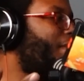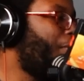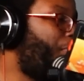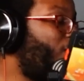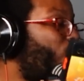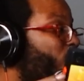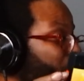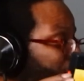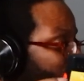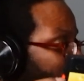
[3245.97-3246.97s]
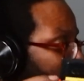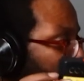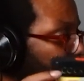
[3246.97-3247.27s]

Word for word: but shipping